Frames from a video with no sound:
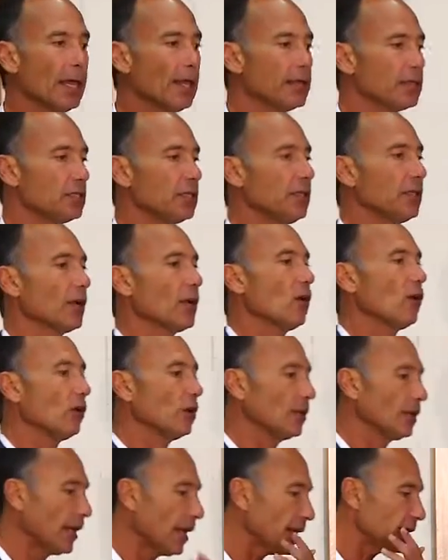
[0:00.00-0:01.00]
See, the
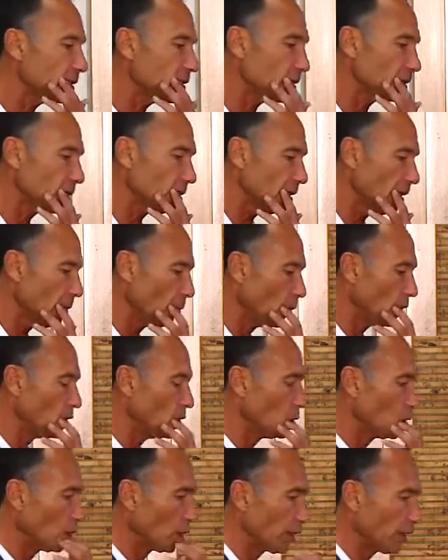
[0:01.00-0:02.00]
goal of licensing, when
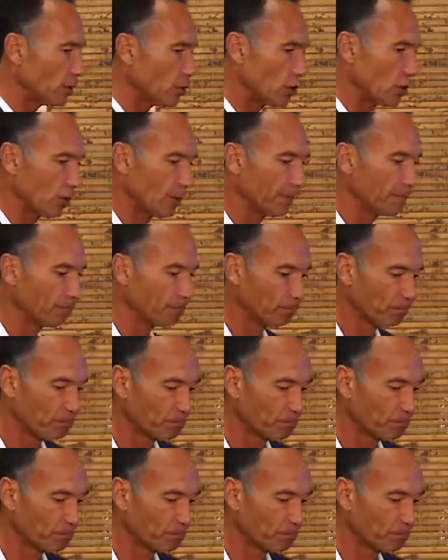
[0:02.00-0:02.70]
you look at your